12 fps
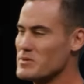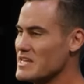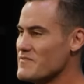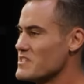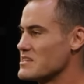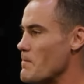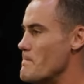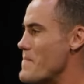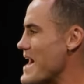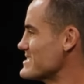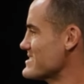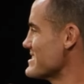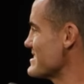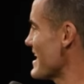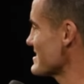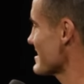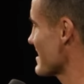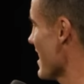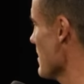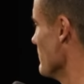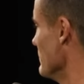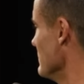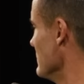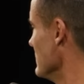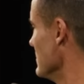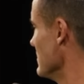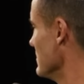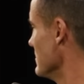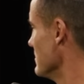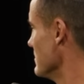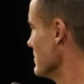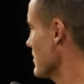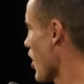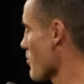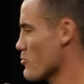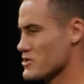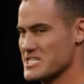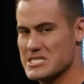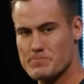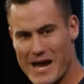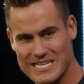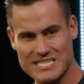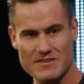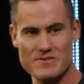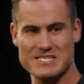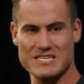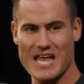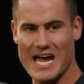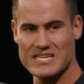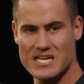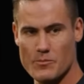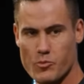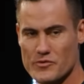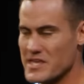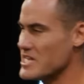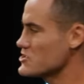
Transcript: believe that the best is yet to come. Our perspective is lined up with the